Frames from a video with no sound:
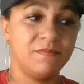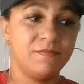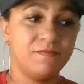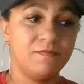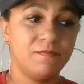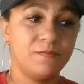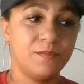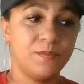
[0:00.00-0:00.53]

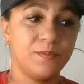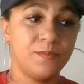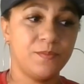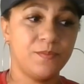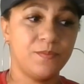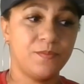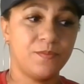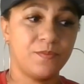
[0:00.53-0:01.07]

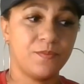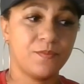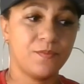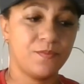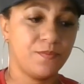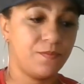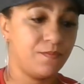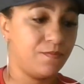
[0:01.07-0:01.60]

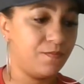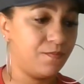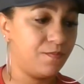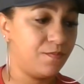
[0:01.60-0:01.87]
(no one is talking)